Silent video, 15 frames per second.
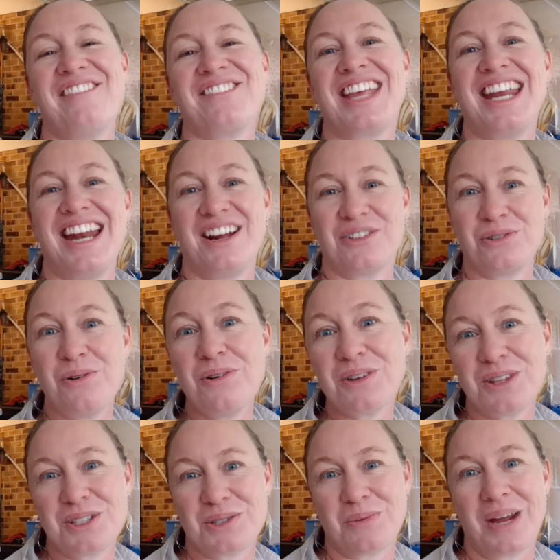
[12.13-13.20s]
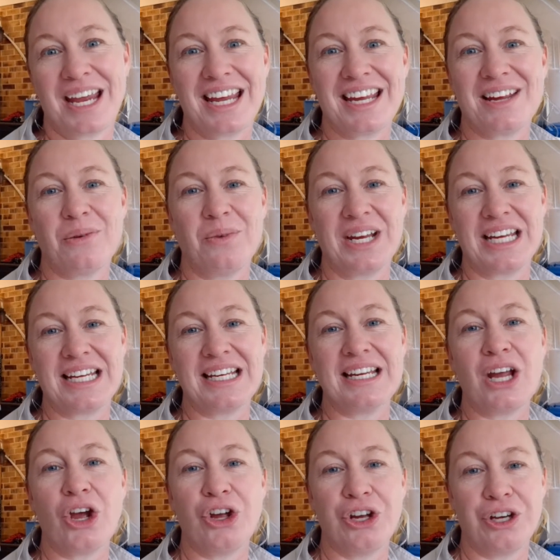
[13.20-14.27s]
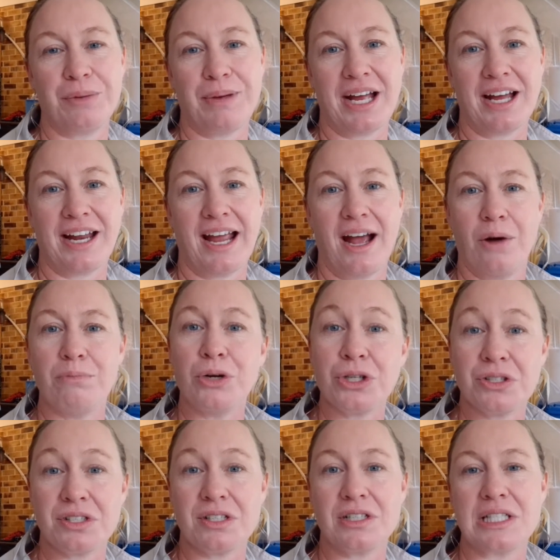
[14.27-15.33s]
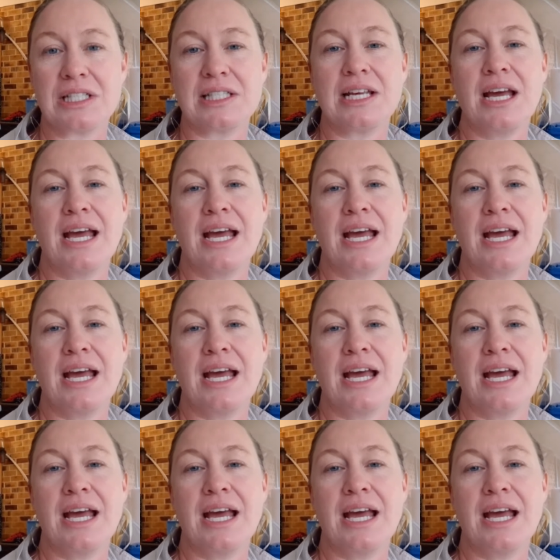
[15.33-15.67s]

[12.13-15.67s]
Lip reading: in our talk this week, we heard about how Moses